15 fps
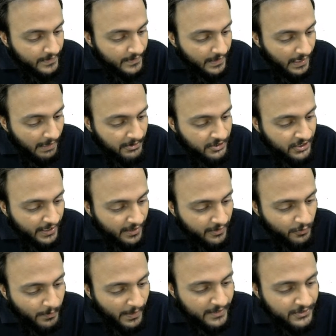Abhishek
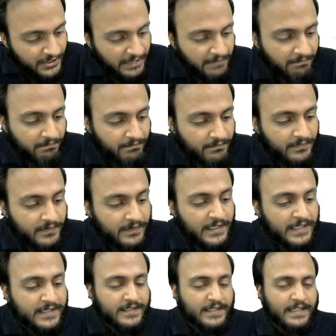Kumarji,
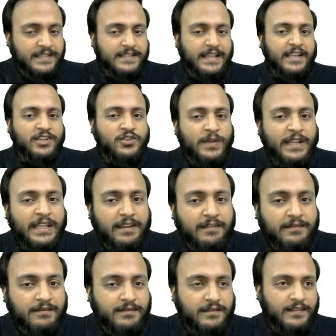this is actually
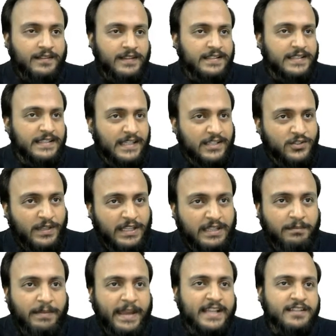
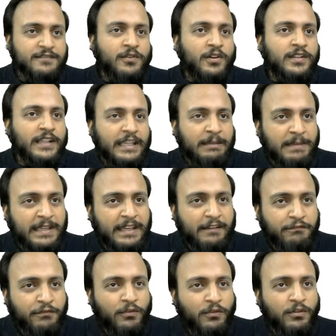the batch for the
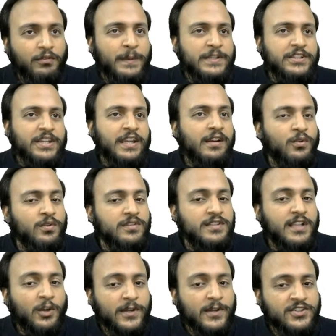EPFO, which includes the
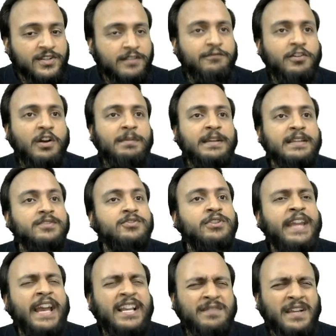question from
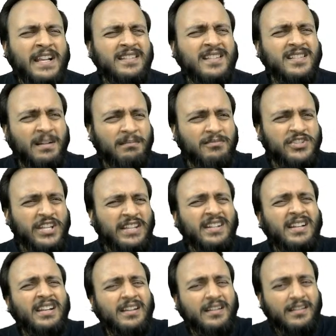history as well as some
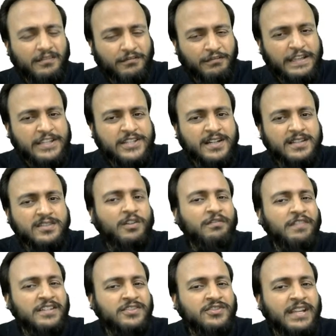general features of
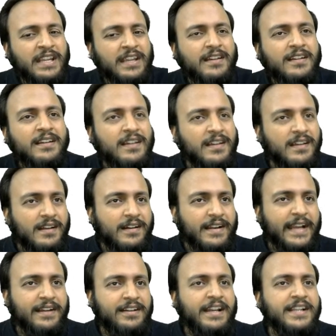history,
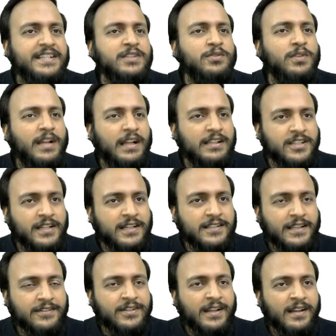right, related to the culture,
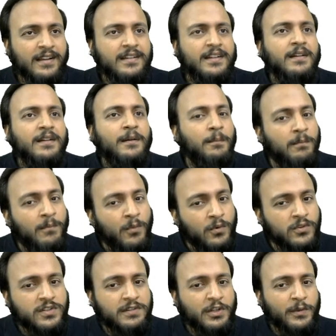etc.
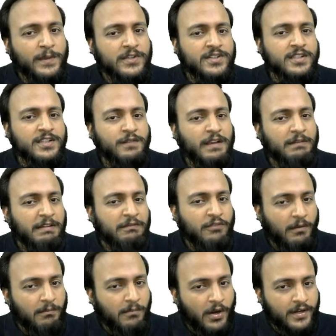Most of the questions will be
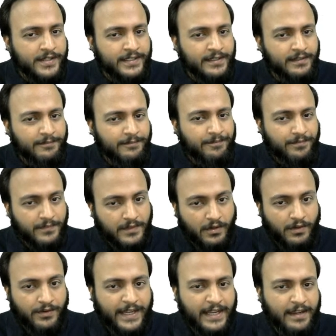from modern,
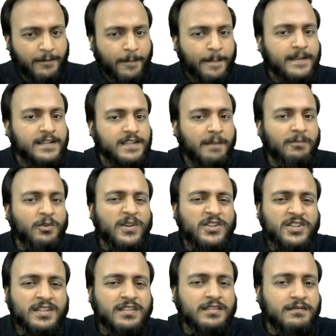all right. Some
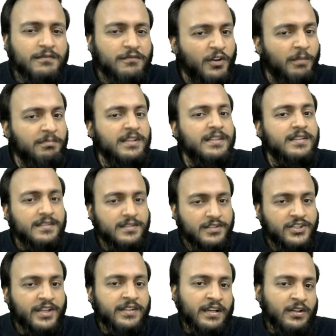questions from the
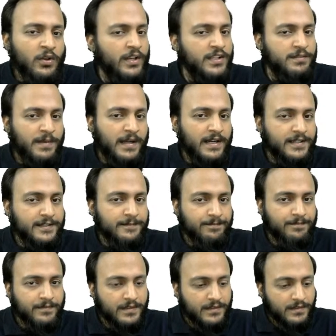general knowledge part.
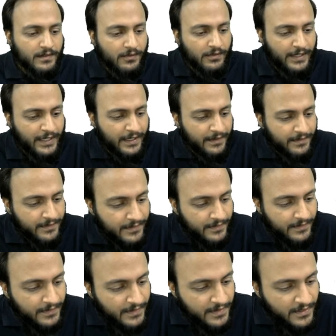Clear?
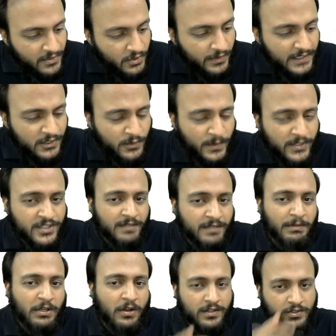So this question
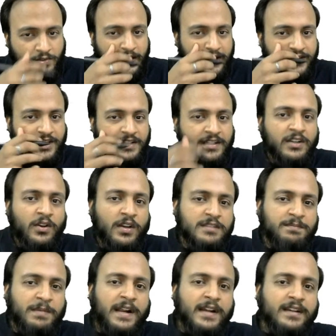belongs to that general knowledge
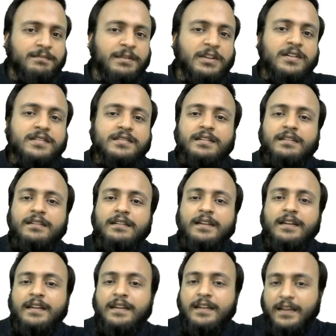part, because
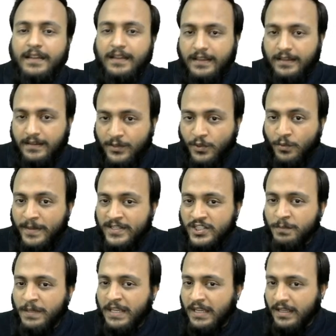you
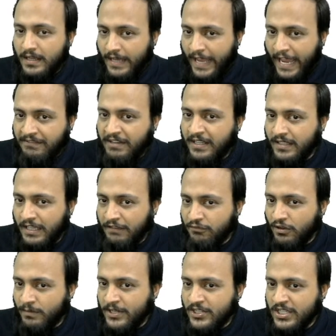must be having
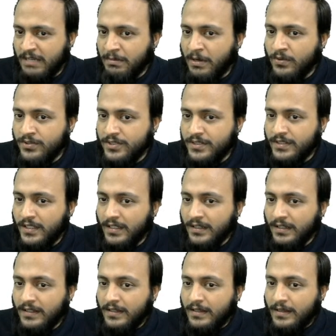information about the
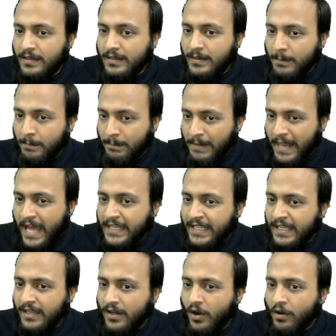
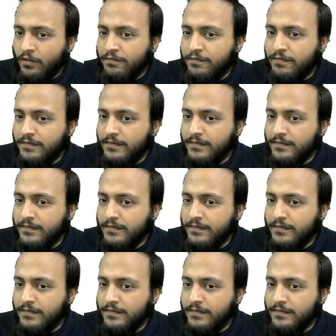planning of